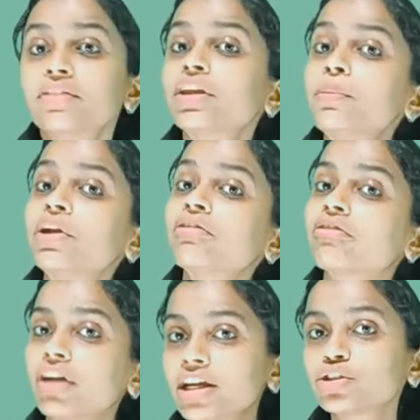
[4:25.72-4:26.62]
They bring
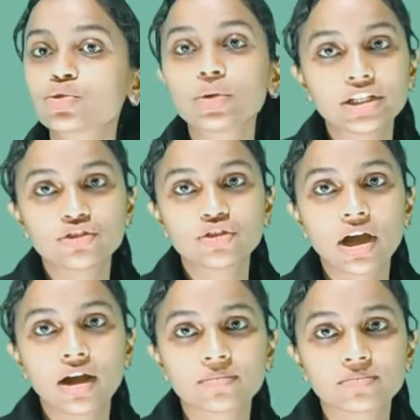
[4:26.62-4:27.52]
rain to
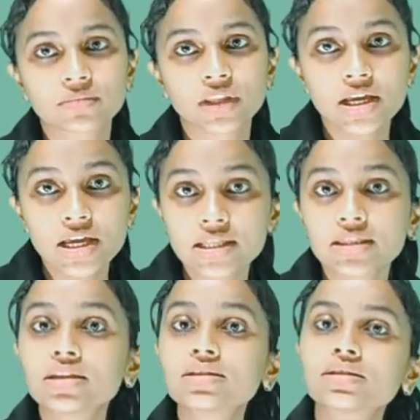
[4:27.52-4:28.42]
India.
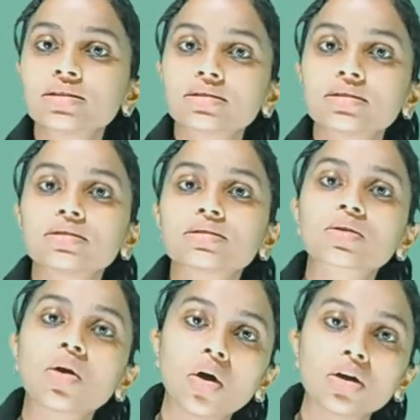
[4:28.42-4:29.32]
This season is
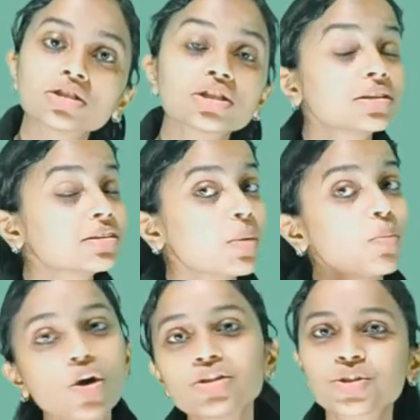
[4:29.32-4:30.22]
called the
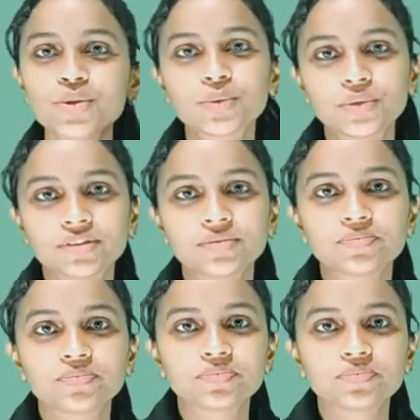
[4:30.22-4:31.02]
monsoon.